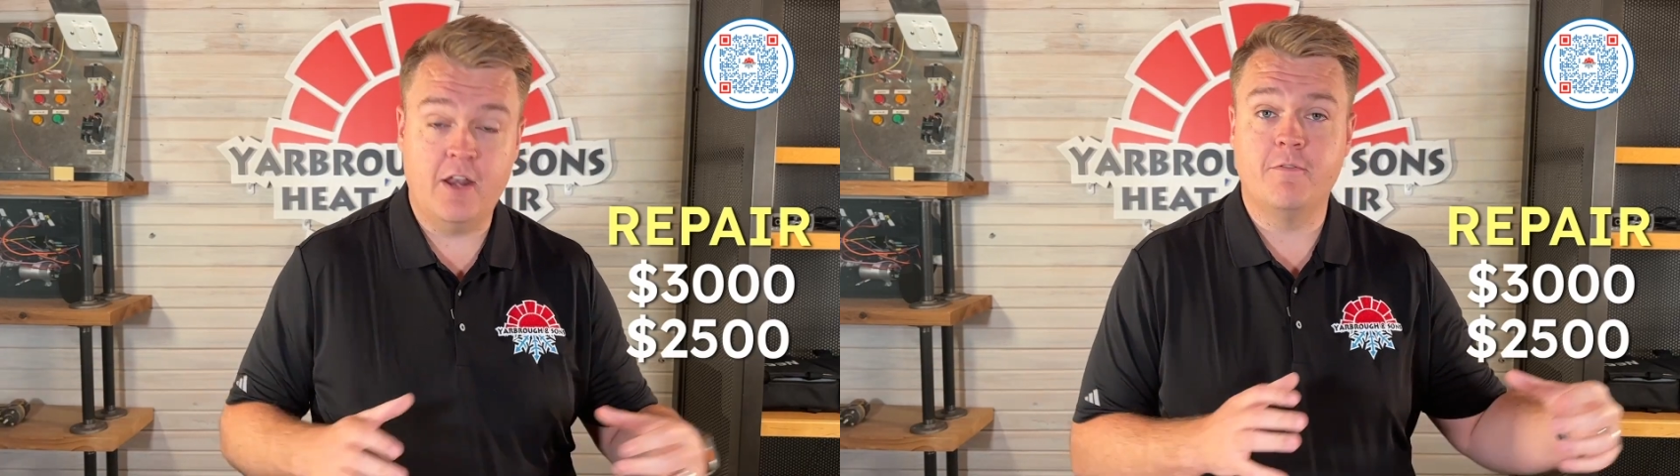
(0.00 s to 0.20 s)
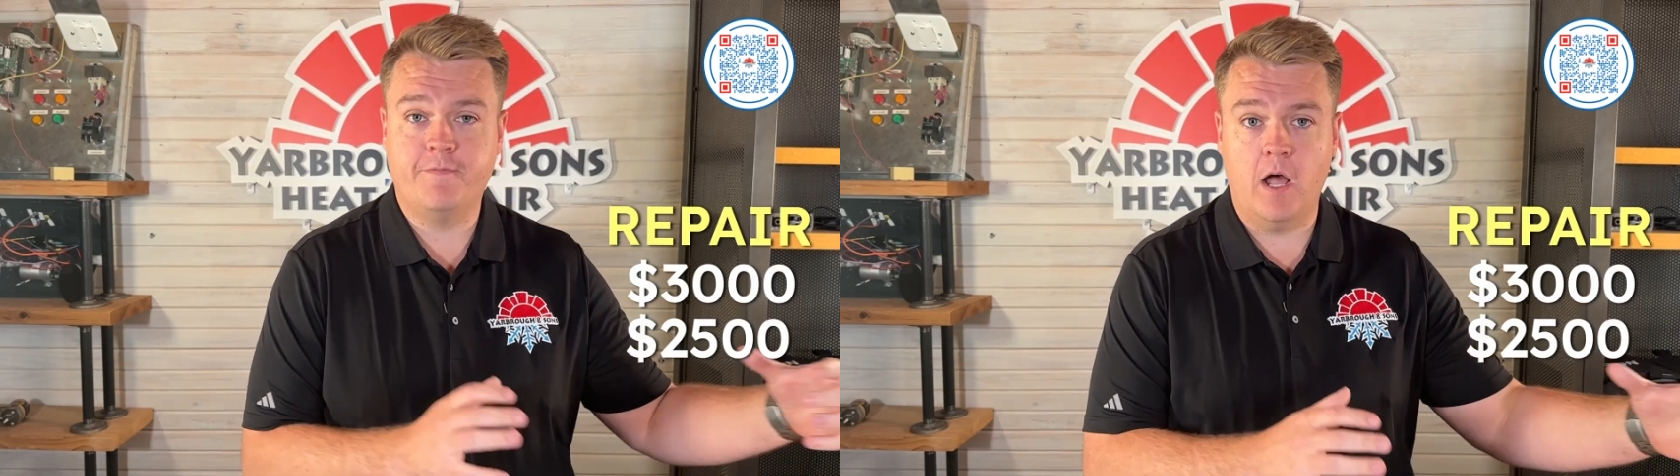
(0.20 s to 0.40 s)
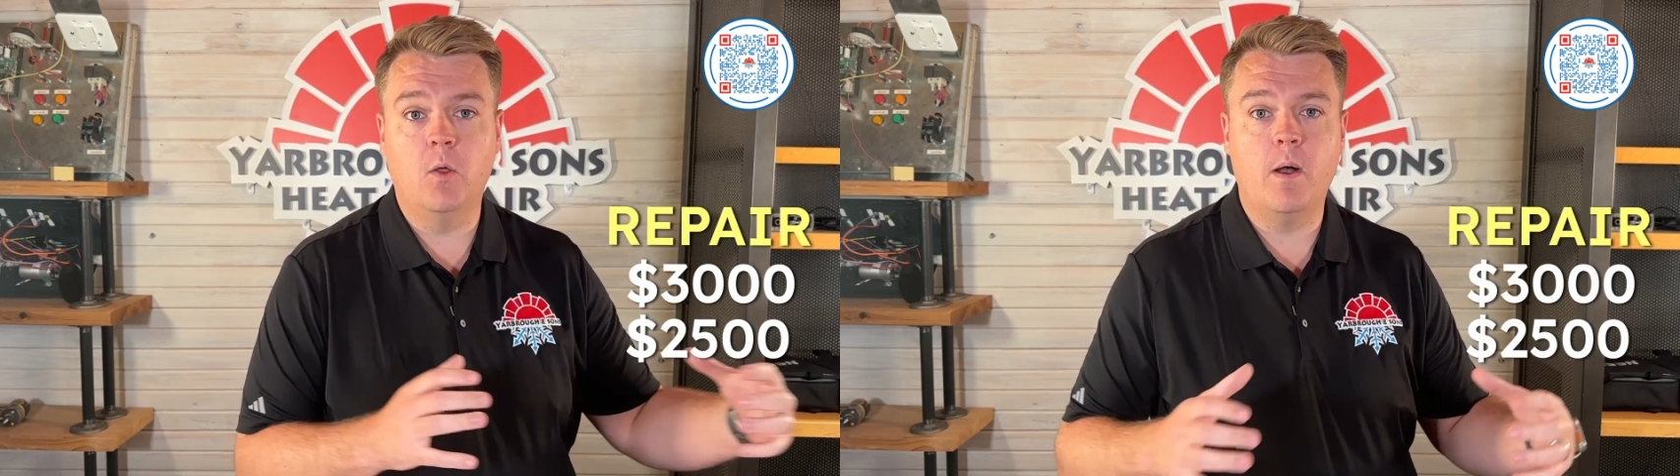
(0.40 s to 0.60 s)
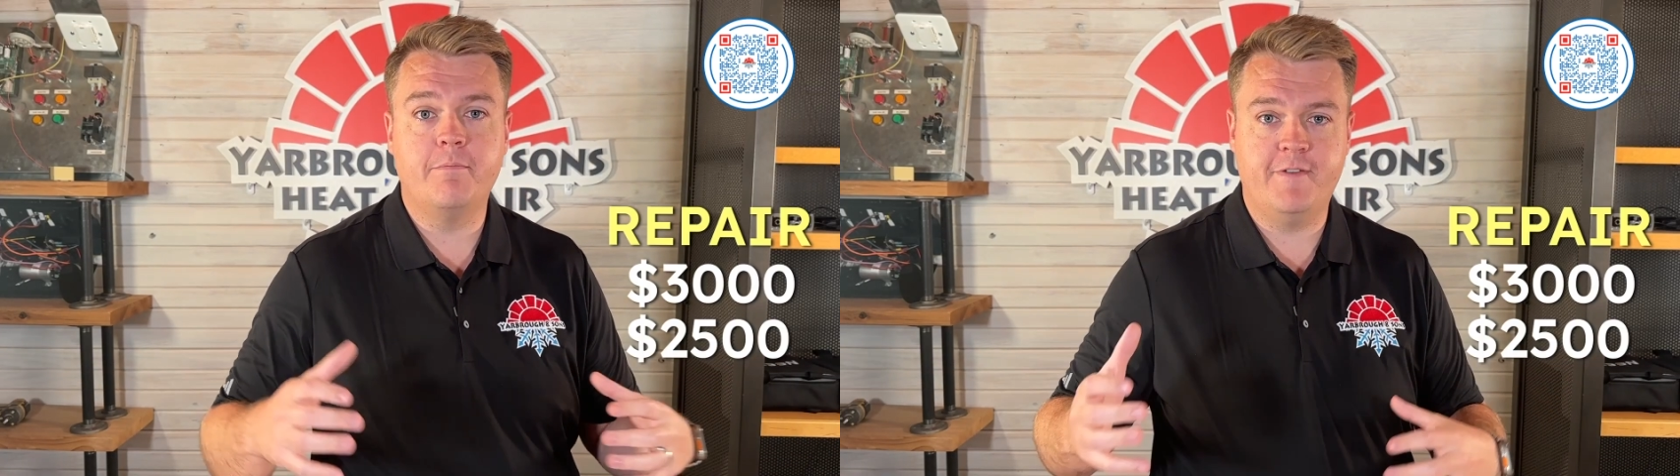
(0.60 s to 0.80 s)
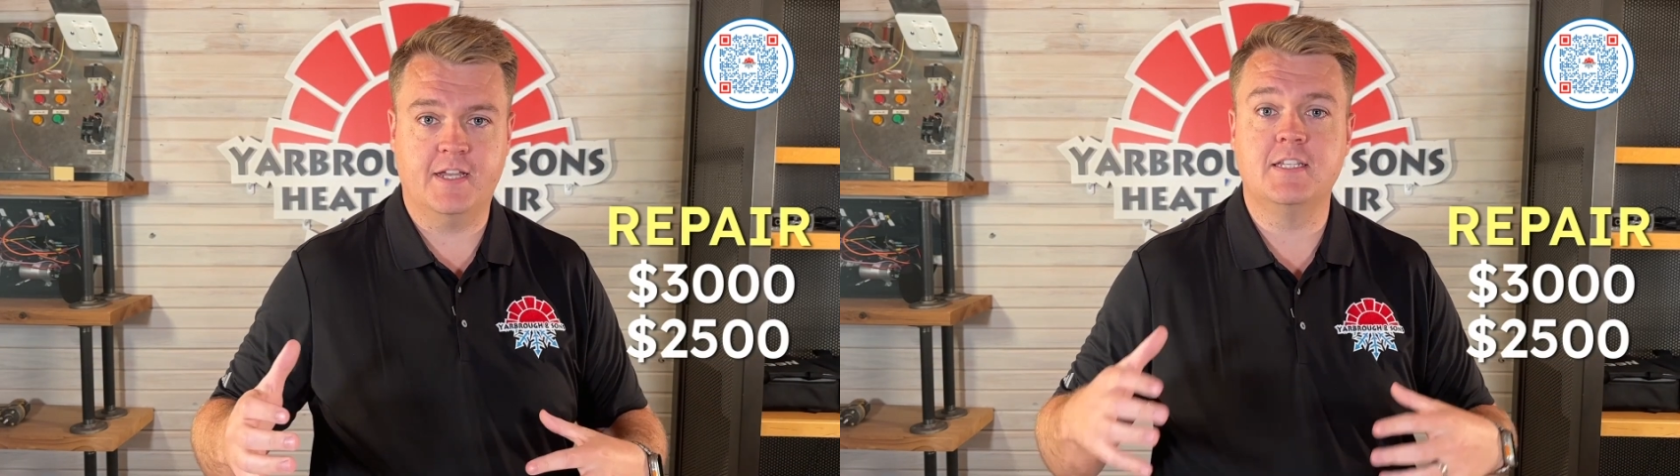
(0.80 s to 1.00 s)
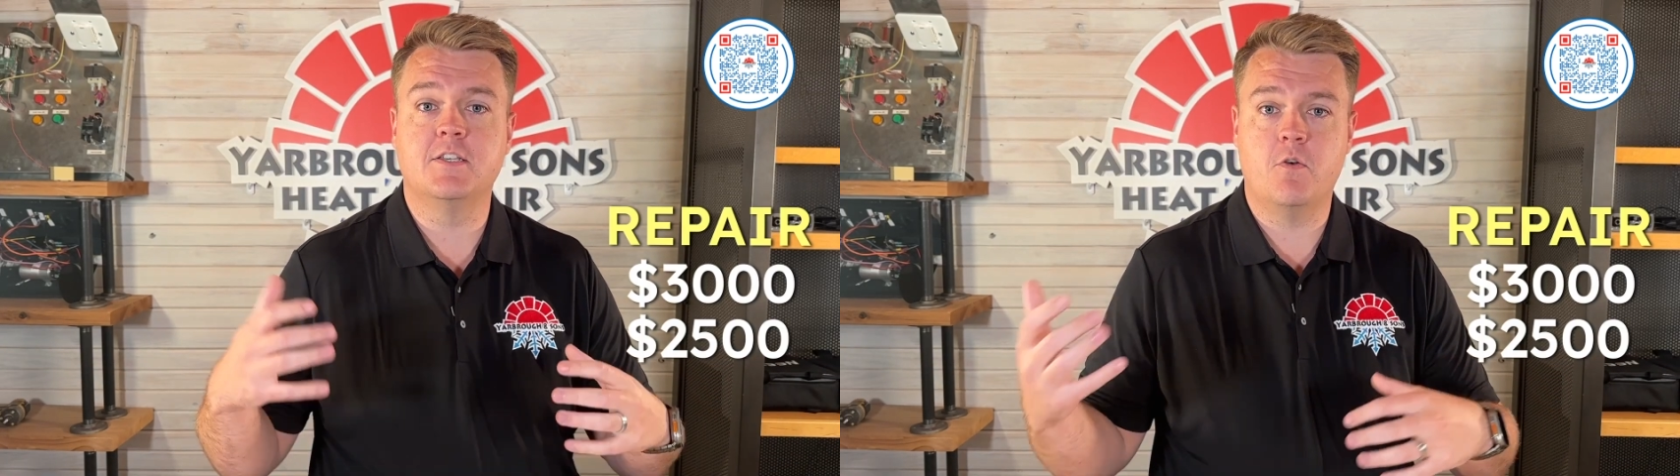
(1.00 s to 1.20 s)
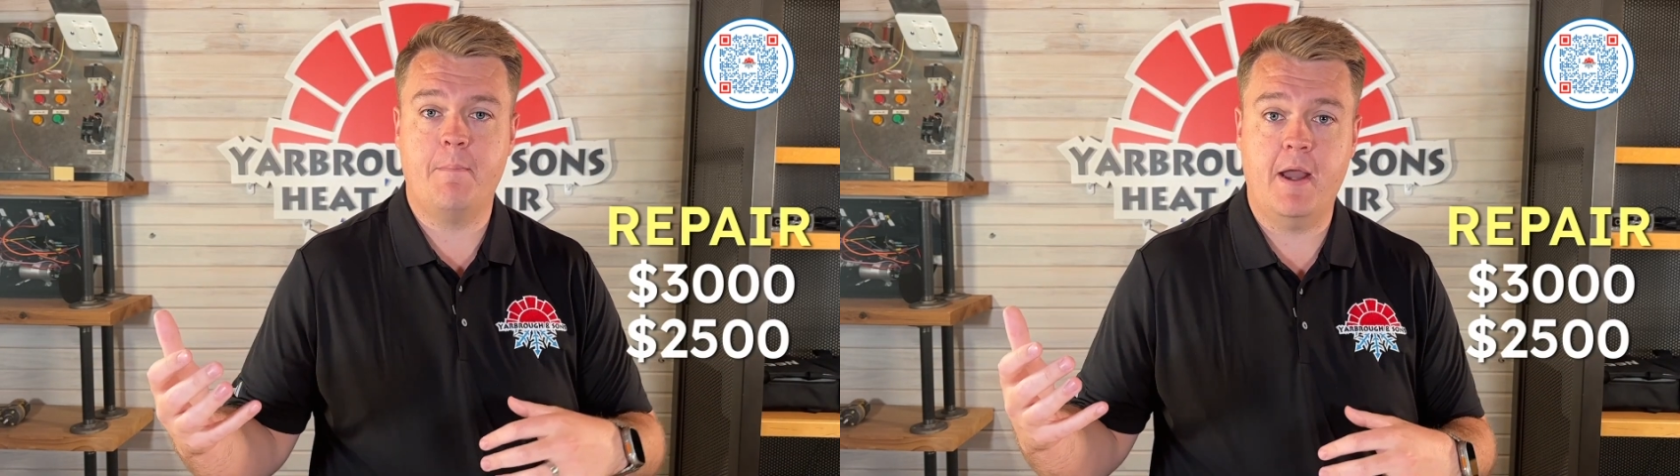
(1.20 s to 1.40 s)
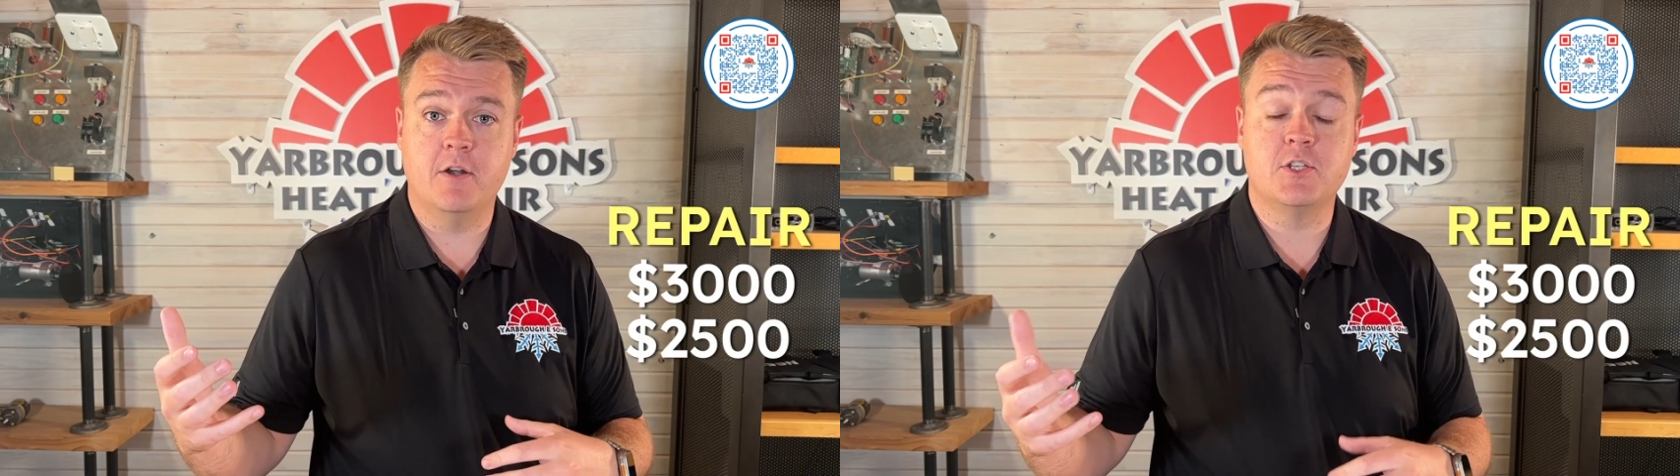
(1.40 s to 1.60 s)
in follow-up fixes and
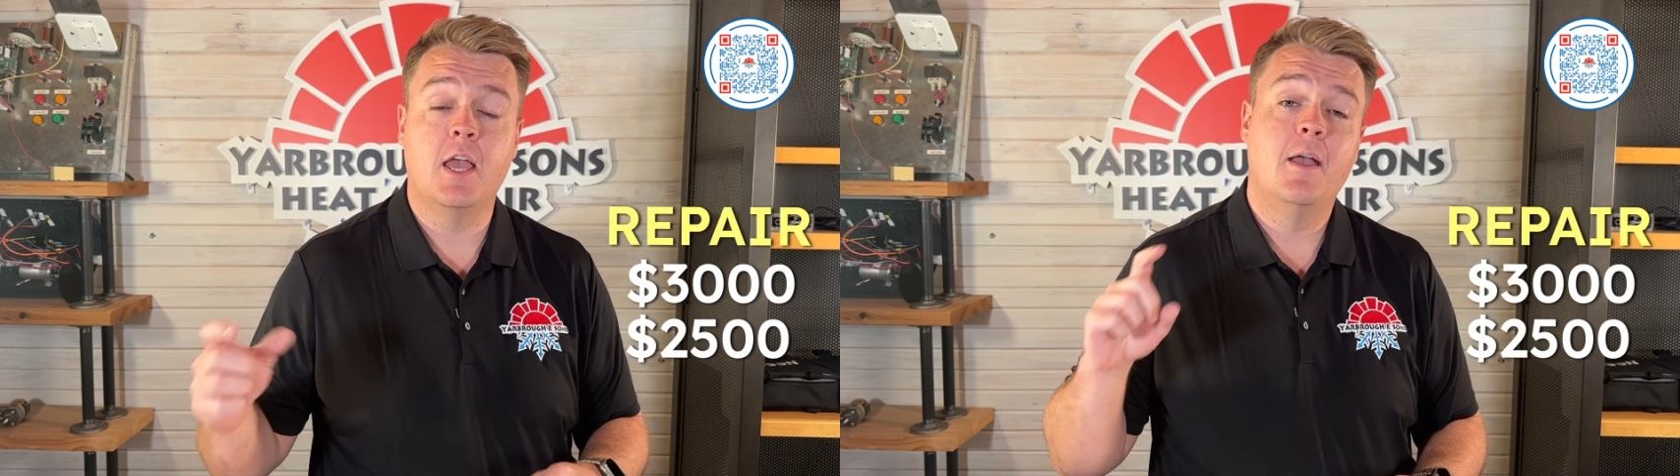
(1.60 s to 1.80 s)
repairs.